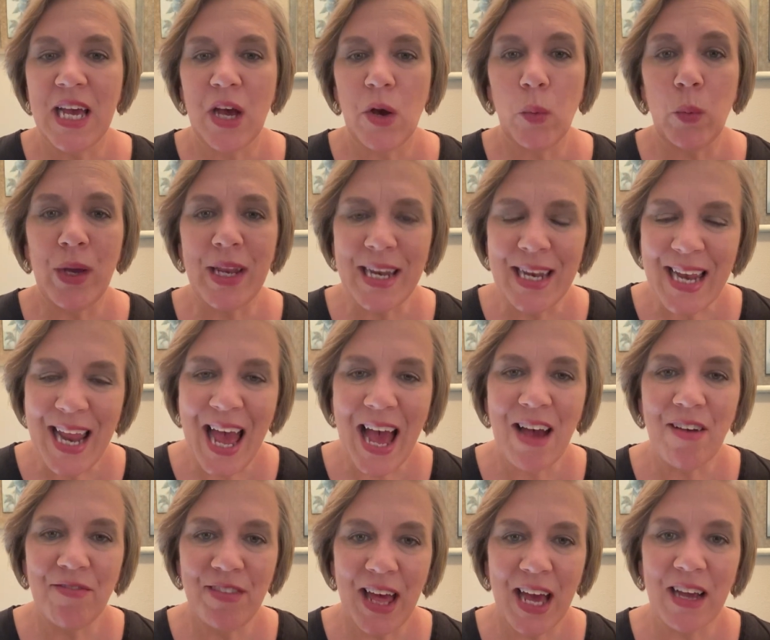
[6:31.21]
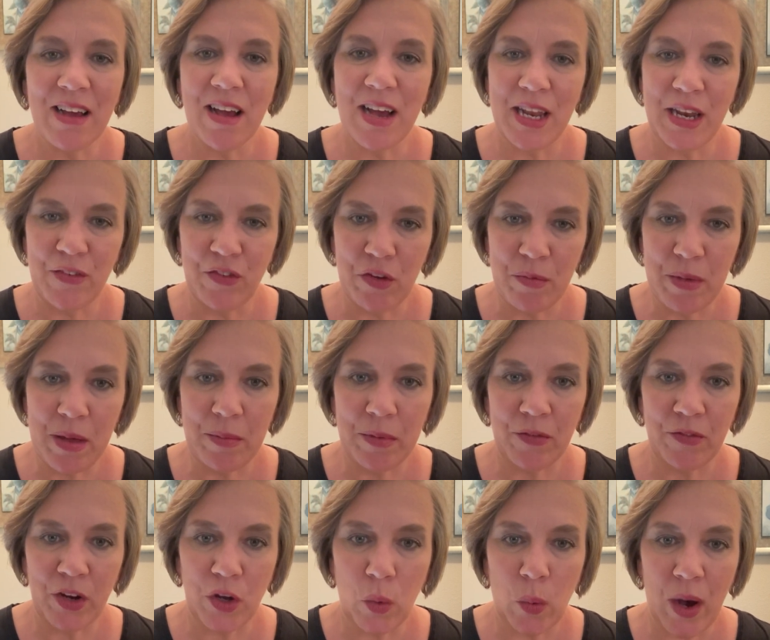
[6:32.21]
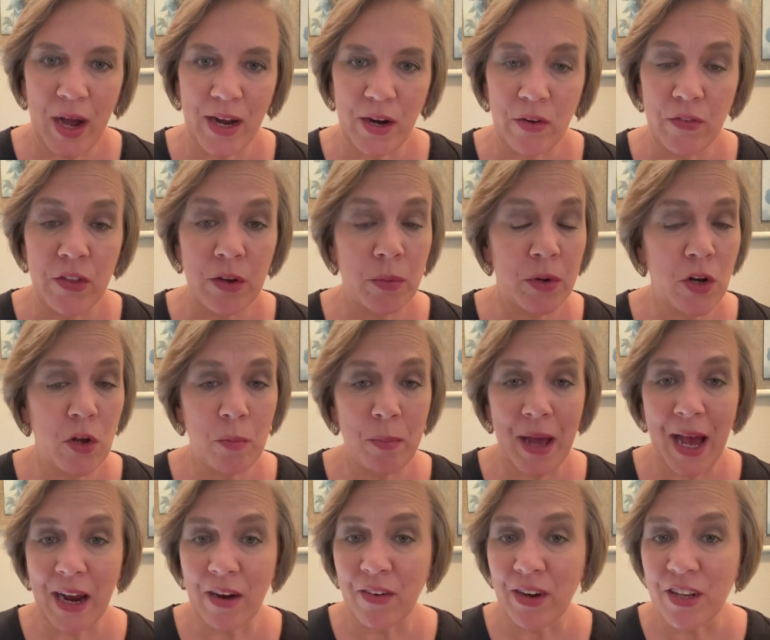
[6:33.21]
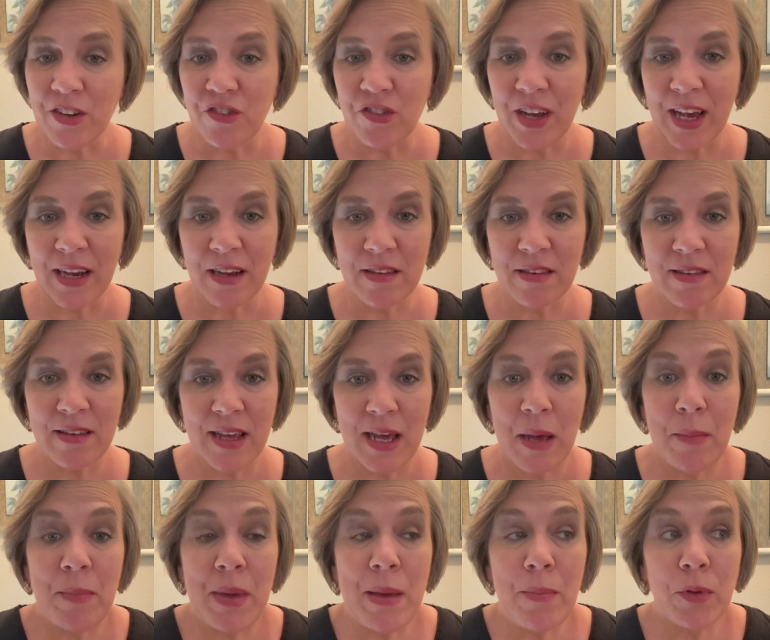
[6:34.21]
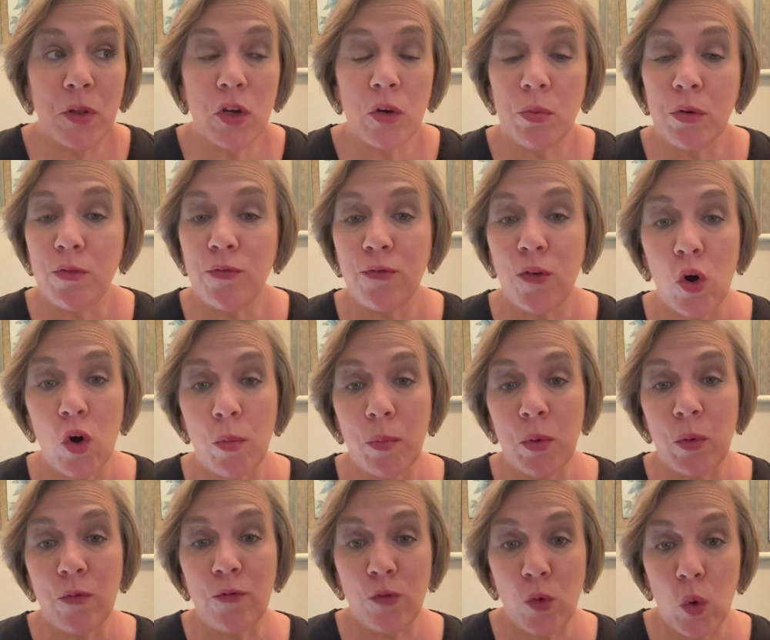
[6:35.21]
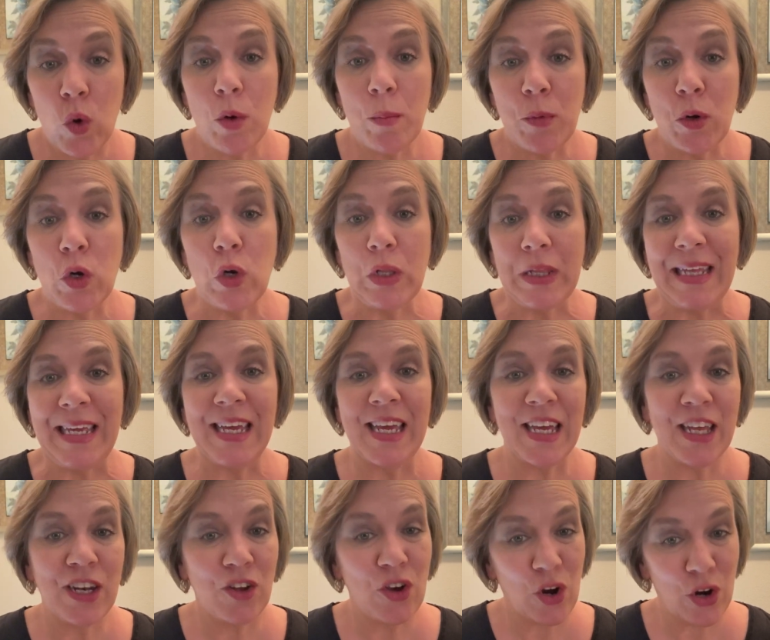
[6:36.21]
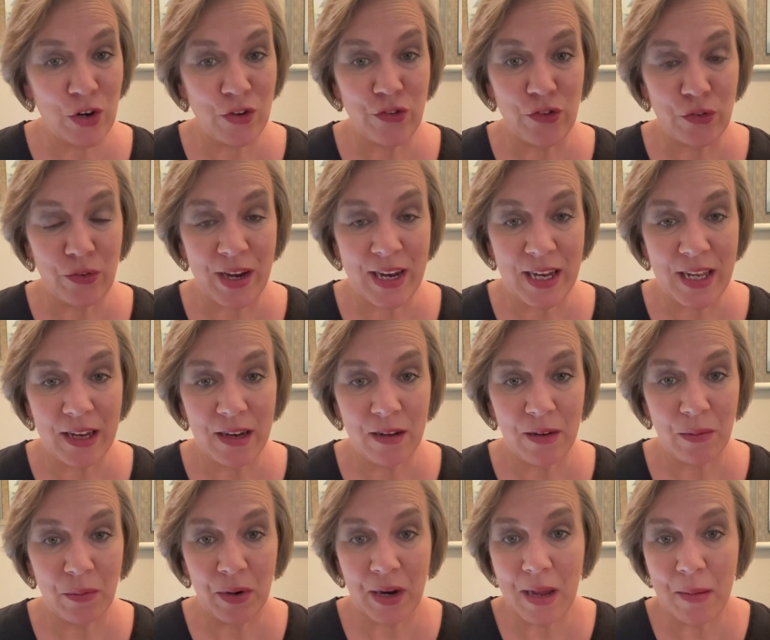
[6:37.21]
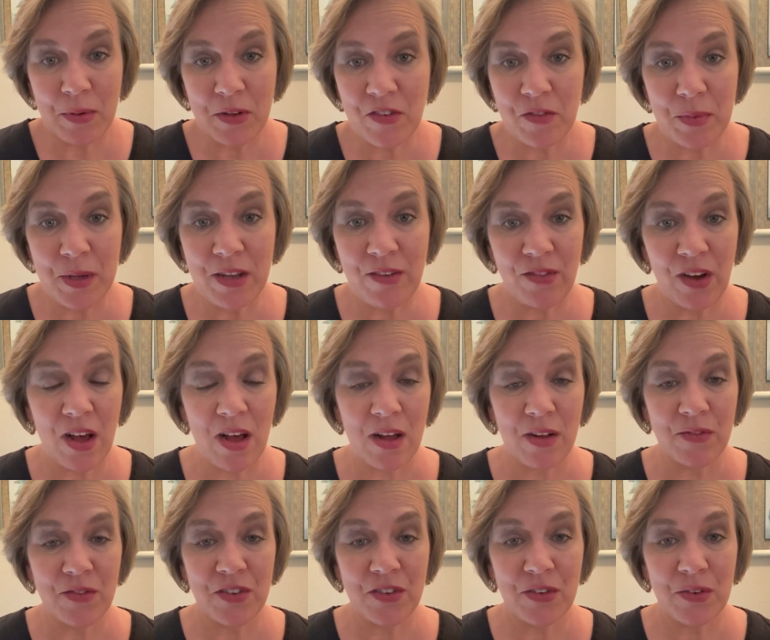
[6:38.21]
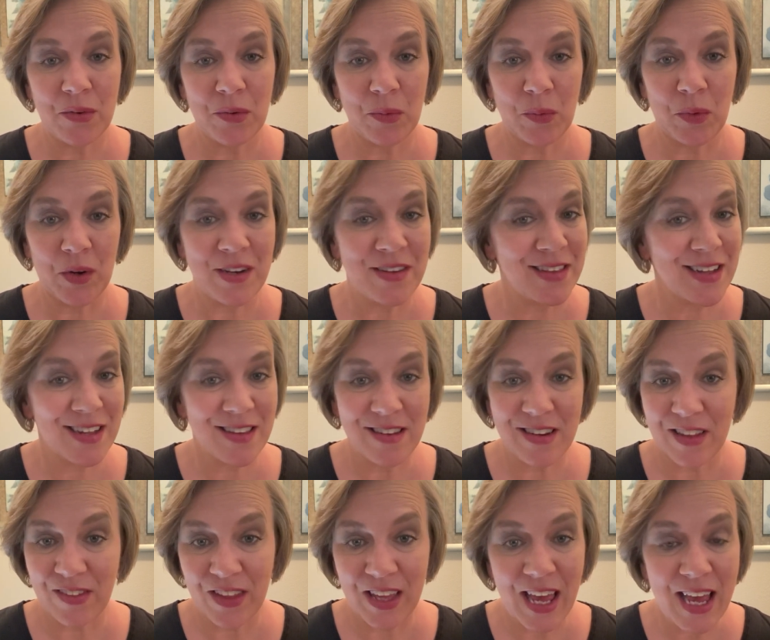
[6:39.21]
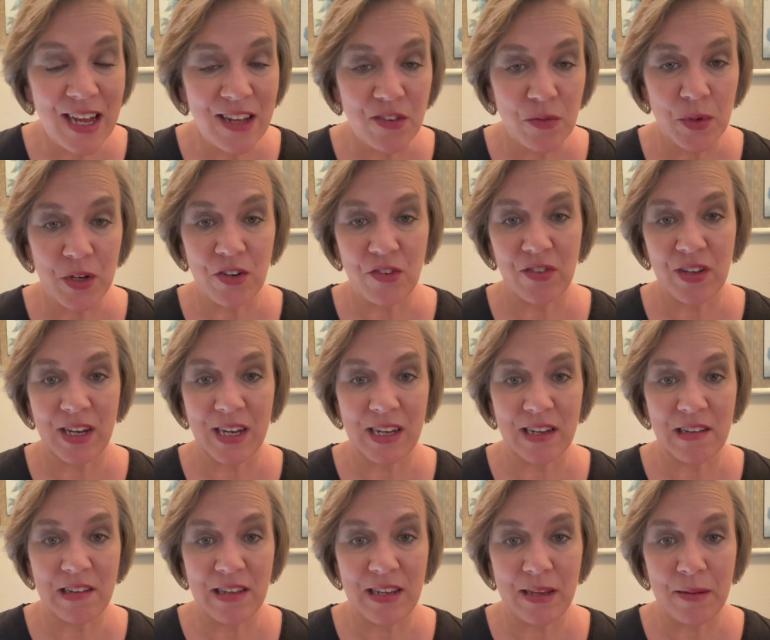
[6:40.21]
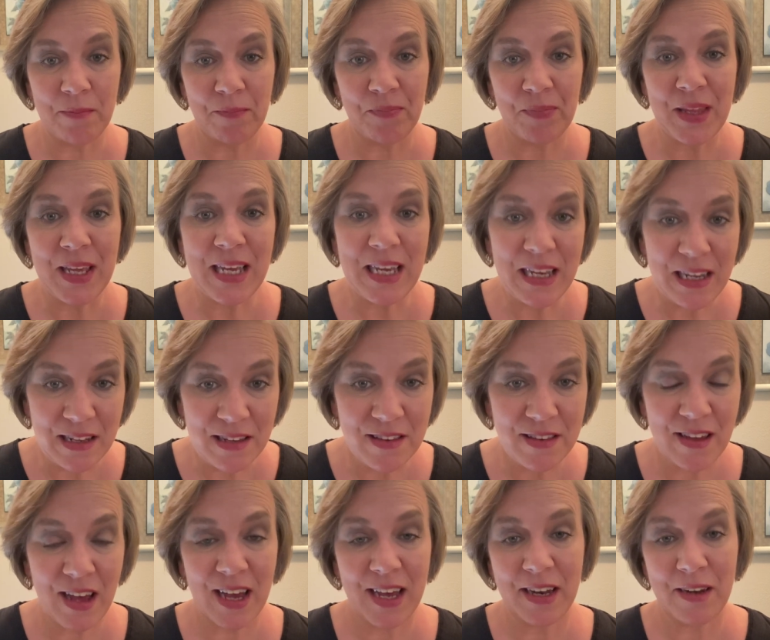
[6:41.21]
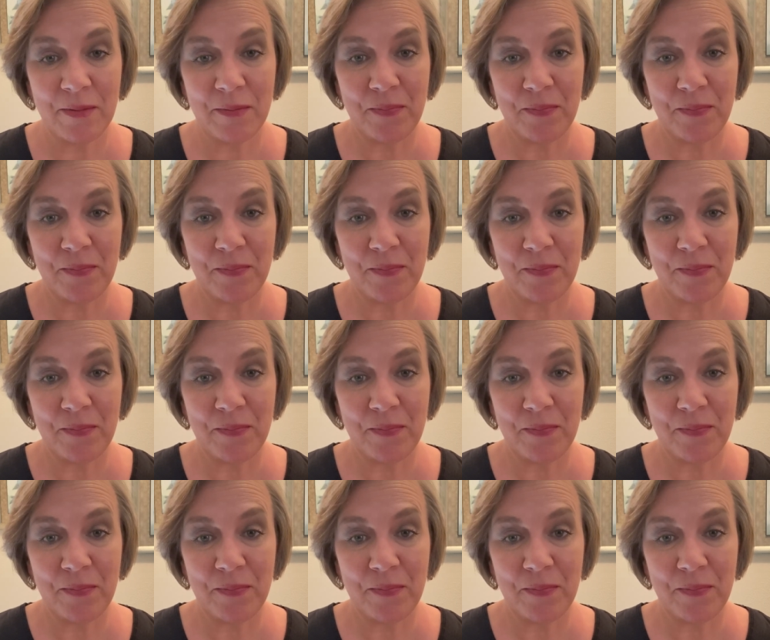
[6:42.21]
We didn't have that kind of commitment required. There were no background checks. People who were formerly incarcerated were able to be involved, whereas that's not the case when you're sending a team inside